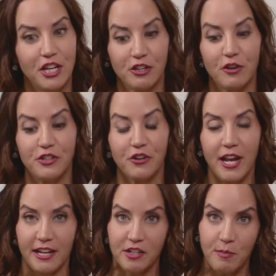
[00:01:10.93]
you load your
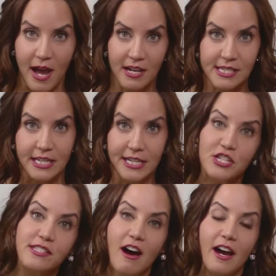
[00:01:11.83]
handle bags on each
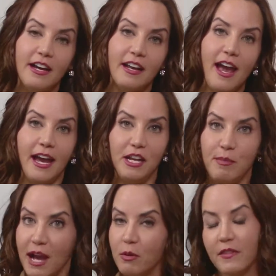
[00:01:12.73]
side, any
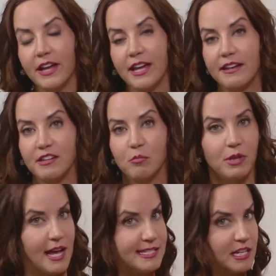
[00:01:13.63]
bag with a handle,
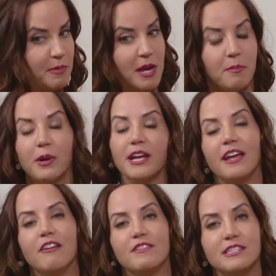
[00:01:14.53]
plastic, paper,
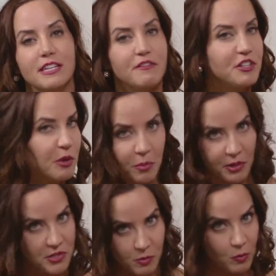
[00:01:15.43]
canvas, even your
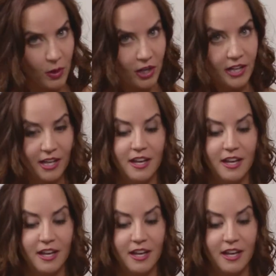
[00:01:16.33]
purse will work.